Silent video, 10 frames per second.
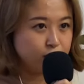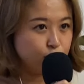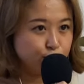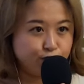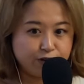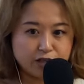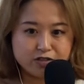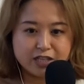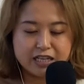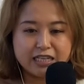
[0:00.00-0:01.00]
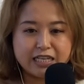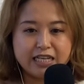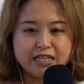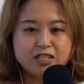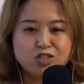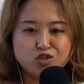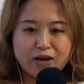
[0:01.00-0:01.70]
You feel the need to